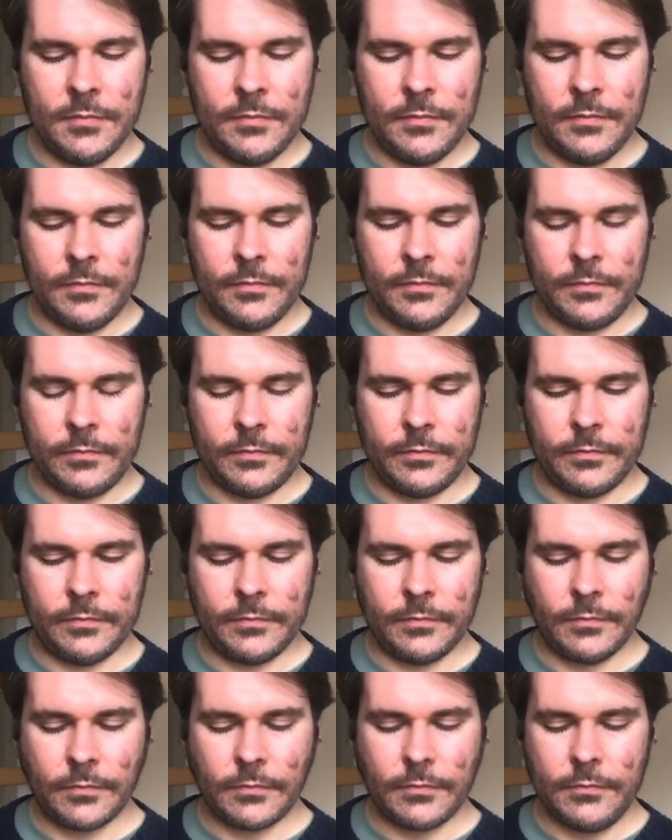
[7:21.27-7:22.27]

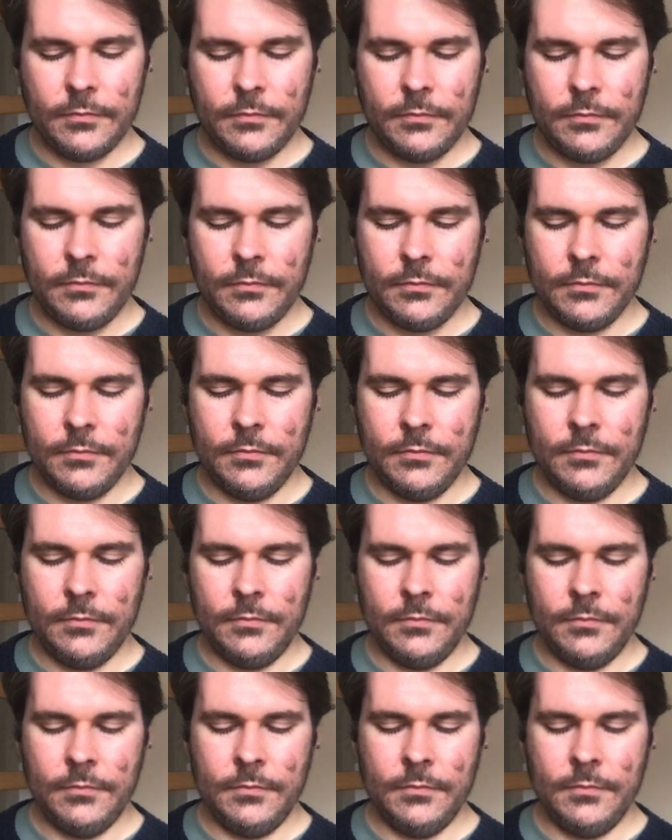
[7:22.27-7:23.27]

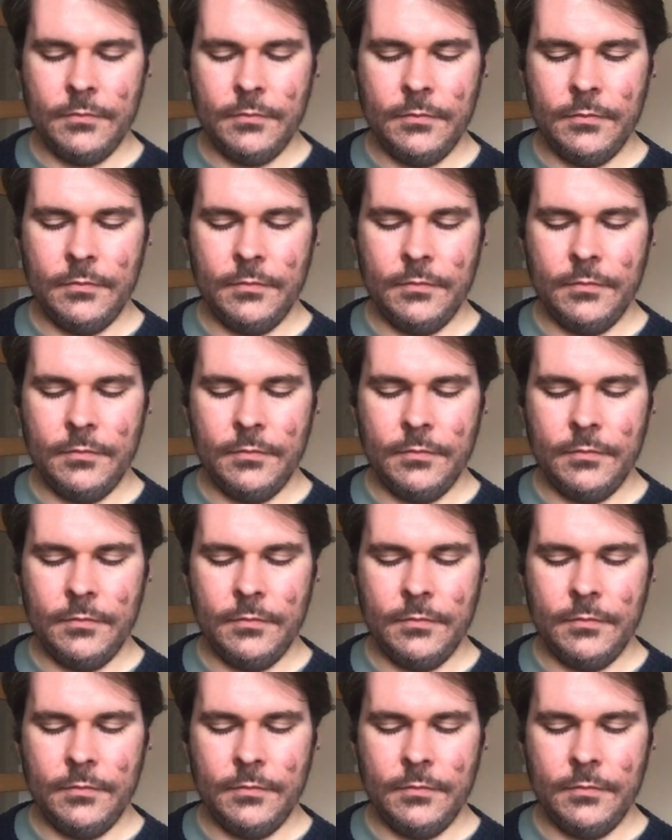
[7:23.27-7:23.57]
(silence)